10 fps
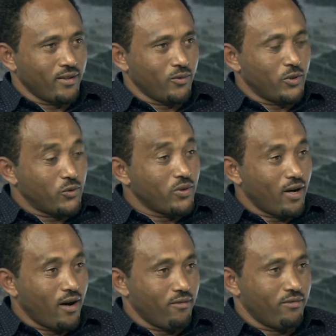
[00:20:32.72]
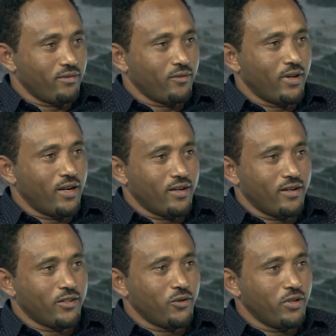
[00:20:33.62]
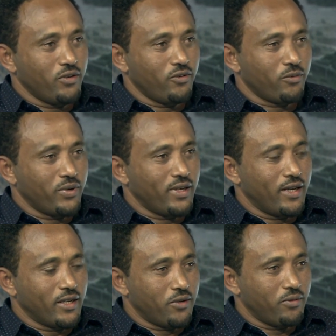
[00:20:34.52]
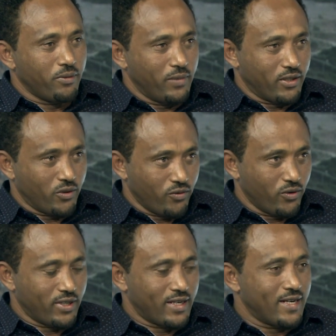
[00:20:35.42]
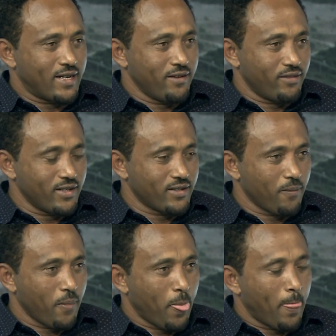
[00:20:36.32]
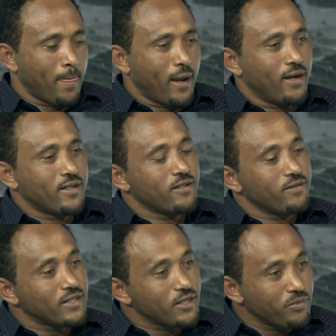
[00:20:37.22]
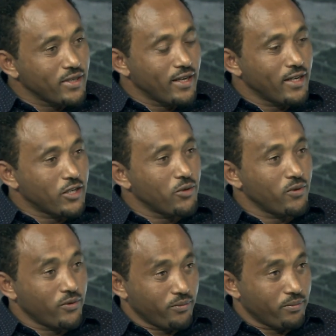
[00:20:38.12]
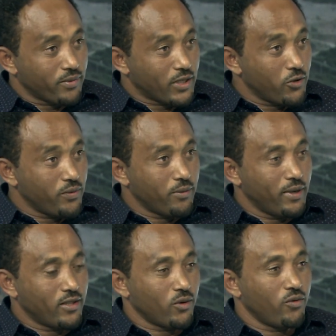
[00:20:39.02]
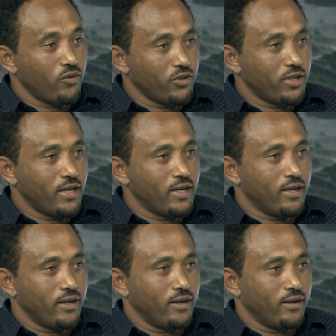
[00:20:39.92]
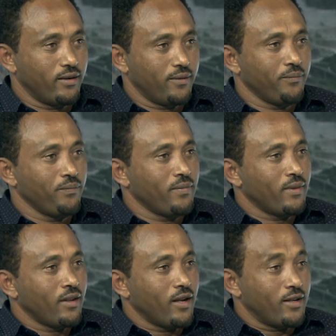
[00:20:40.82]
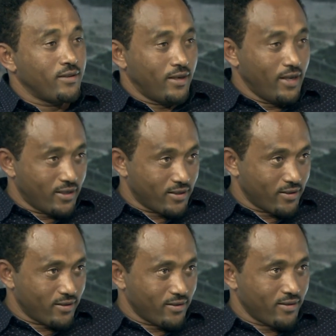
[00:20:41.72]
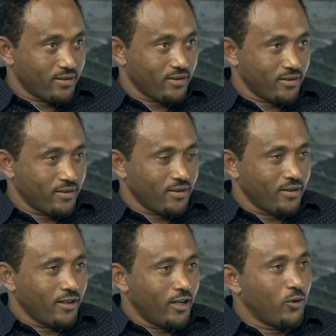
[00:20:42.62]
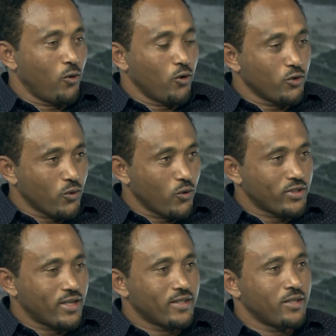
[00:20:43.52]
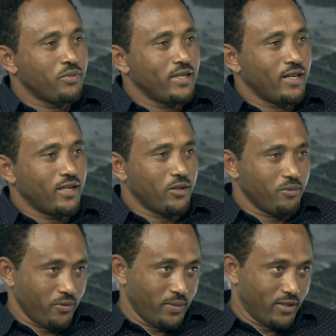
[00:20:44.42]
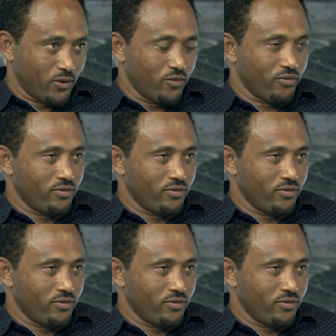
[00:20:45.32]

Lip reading: we do have 124 billion cubic meter of water in rivers, and 70 billion cubic meter of water in the lakes, and also 30 billion cubic meter of